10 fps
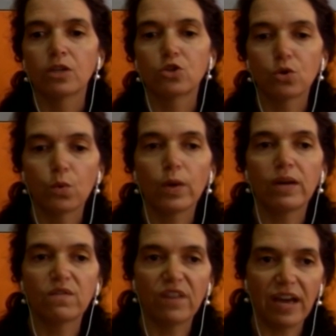to
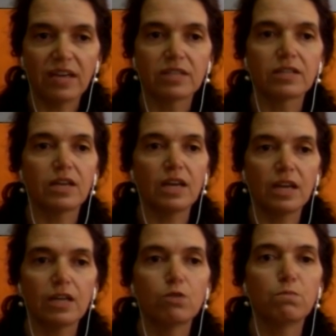invest
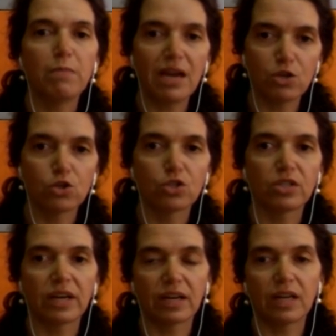in measures
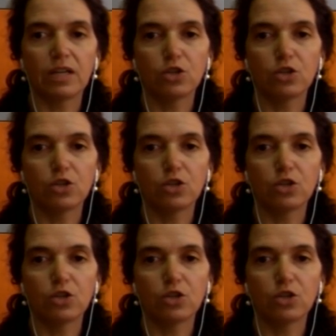that can